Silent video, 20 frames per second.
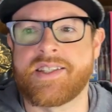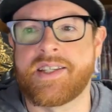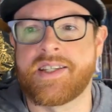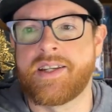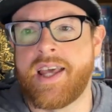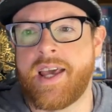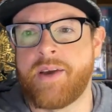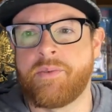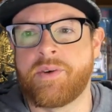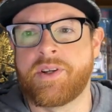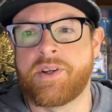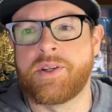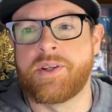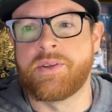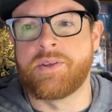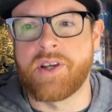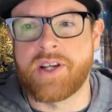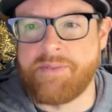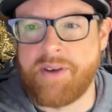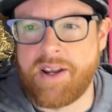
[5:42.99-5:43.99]
And when you look at
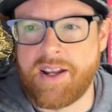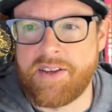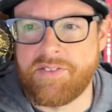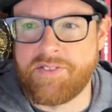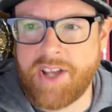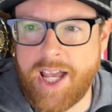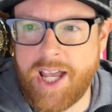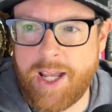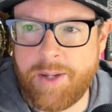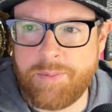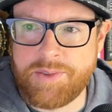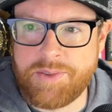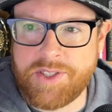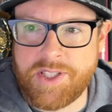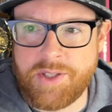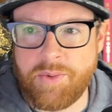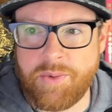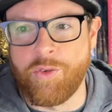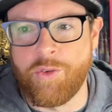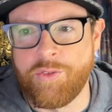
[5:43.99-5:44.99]
the amount of times he went
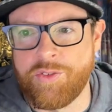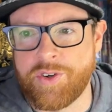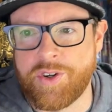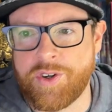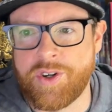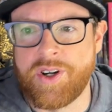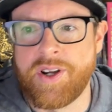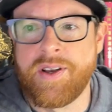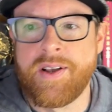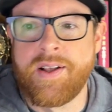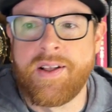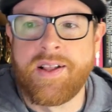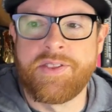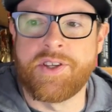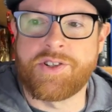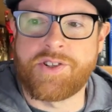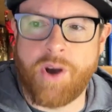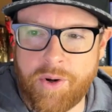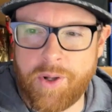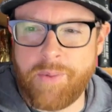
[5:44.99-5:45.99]
over the
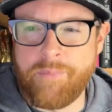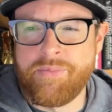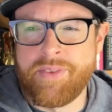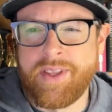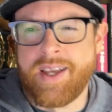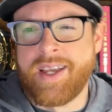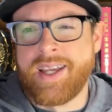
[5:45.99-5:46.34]
total,